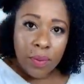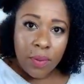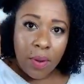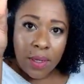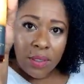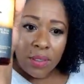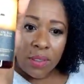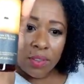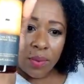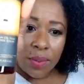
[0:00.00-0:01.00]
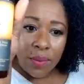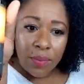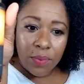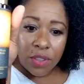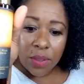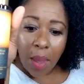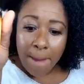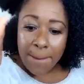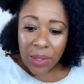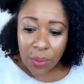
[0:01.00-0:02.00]
Argon Deluxe oil, which is
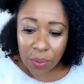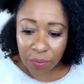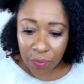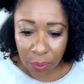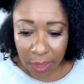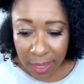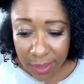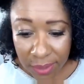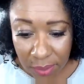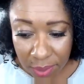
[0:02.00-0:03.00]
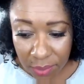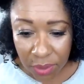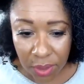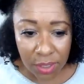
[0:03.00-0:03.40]
beautiful and it smells good.